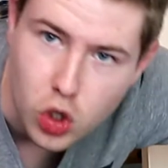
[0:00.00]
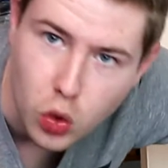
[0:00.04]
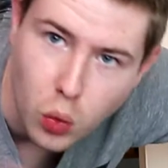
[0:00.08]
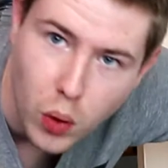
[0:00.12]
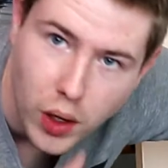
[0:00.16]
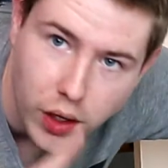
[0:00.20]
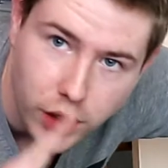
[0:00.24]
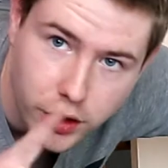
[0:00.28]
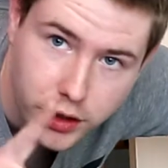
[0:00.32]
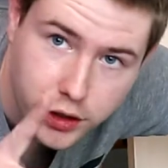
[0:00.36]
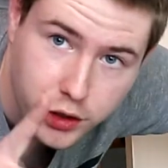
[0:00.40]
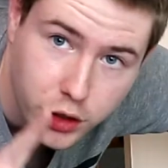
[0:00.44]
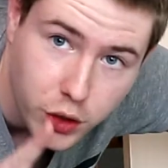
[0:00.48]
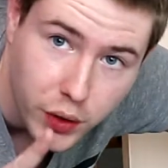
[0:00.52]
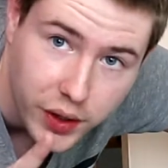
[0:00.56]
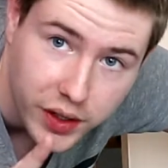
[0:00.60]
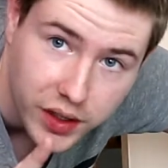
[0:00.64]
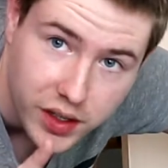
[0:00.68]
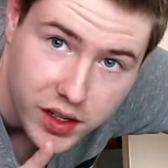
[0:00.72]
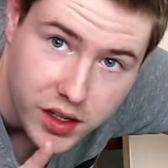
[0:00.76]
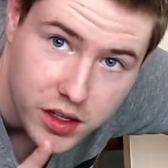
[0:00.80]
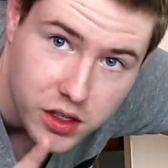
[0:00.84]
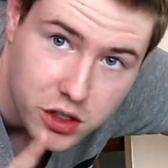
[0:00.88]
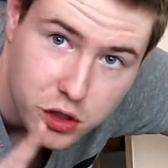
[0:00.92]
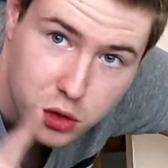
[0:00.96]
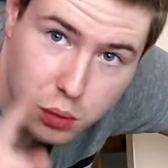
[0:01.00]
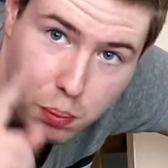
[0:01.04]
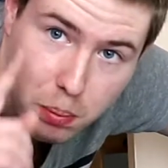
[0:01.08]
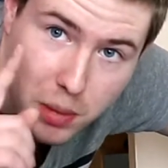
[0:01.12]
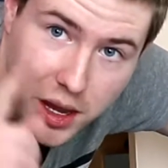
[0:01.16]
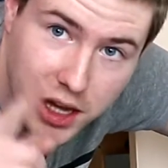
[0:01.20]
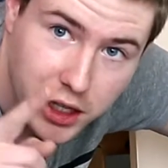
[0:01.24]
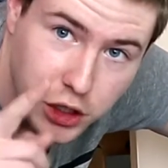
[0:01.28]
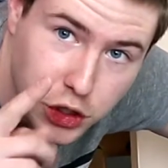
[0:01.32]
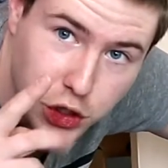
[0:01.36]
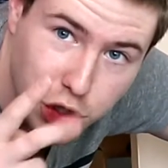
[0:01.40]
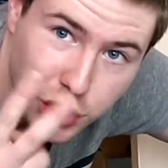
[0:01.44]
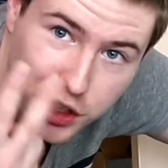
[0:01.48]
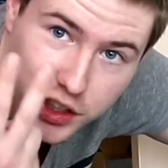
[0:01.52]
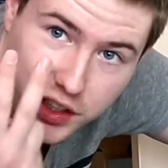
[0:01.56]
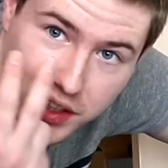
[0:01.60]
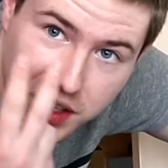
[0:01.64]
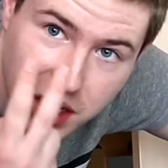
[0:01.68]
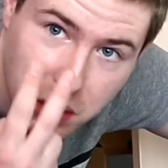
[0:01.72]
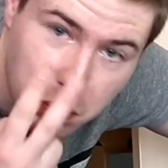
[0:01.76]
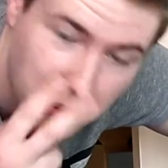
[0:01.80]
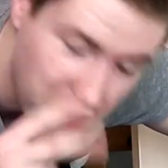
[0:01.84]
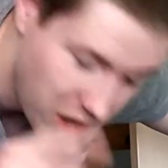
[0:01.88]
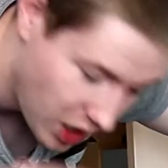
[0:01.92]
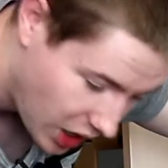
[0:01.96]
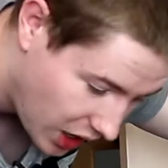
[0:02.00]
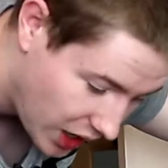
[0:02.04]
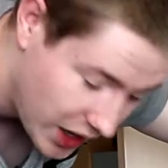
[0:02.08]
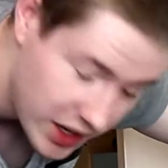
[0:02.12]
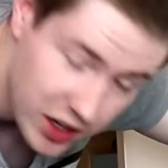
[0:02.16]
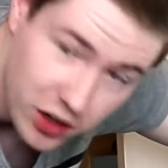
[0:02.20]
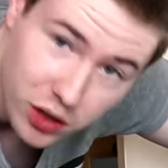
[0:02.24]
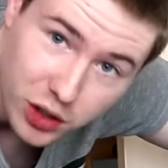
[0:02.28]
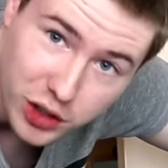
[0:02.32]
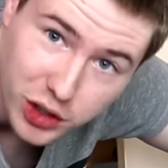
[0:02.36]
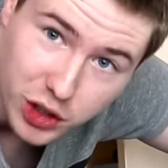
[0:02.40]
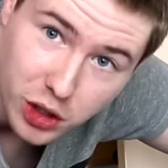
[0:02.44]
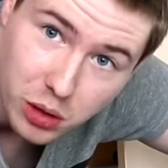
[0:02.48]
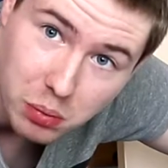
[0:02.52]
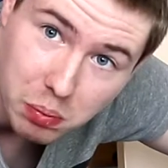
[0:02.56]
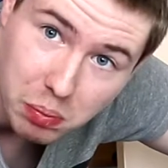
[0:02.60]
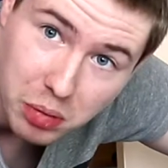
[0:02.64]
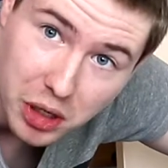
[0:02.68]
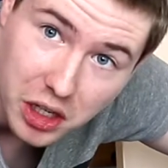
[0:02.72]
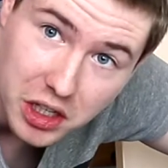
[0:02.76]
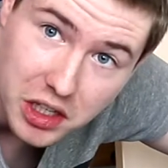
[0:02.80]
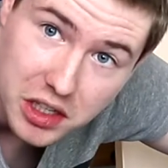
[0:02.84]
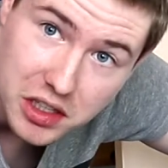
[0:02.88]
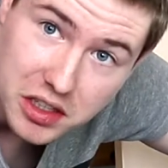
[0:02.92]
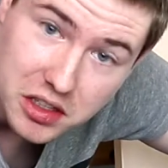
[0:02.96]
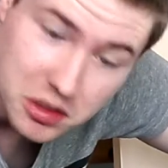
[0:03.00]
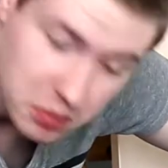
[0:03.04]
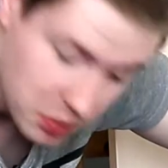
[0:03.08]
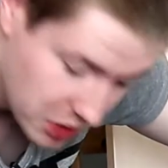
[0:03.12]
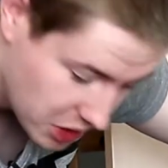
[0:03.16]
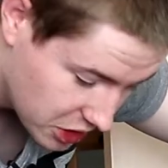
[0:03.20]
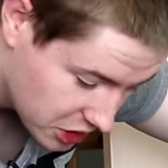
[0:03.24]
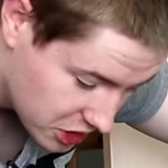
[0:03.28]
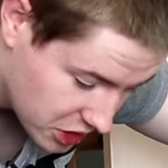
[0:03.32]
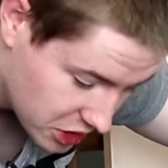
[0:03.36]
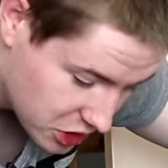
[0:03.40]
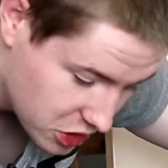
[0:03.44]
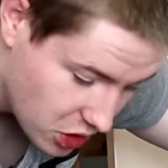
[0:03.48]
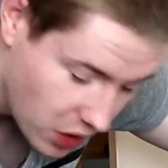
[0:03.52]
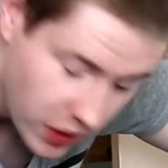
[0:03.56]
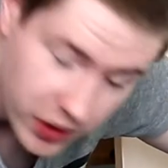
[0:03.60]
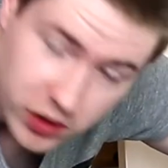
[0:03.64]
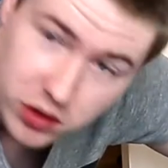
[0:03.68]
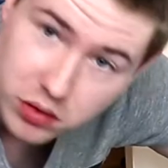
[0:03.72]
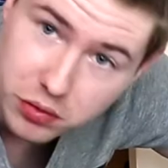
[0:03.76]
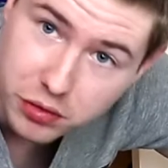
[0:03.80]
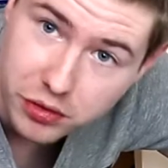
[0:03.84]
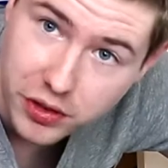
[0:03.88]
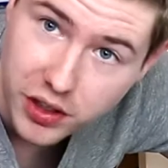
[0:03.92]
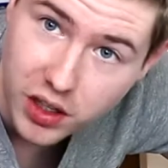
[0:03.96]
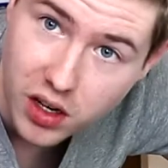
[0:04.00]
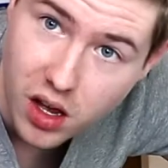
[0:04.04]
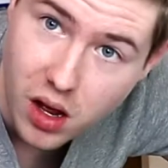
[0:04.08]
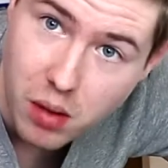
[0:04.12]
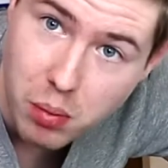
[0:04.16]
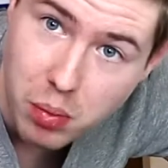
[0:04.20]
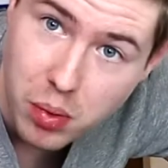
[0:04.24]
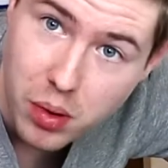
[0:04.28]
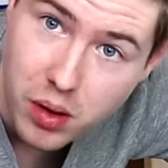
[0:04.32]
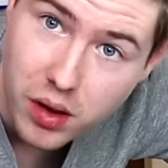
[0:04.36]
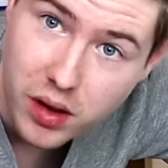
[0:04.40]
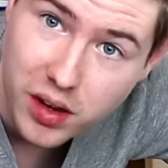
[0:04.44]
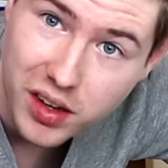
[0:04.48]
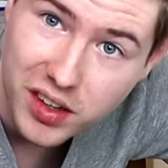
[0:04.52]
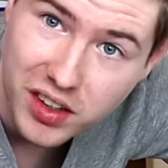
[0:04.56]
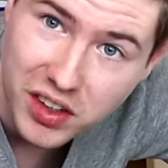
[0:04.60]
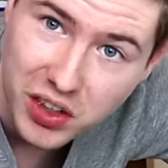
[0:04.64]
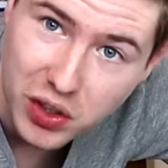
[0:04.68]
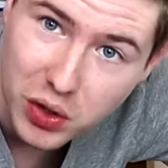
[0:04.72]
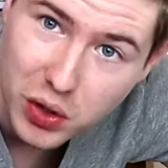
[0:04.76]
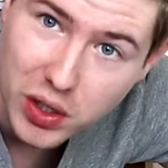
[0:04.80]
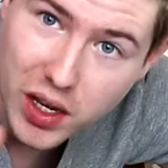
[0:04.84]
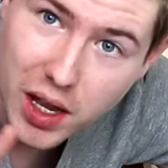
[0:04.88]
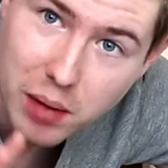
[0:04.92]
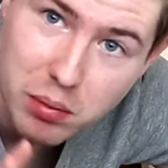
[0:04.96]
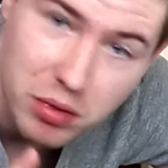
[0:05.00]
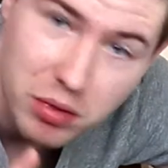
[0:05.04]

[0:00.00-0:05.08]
while you're doing this, make sure you keep an eye on your bucket because it's going to fill up. You can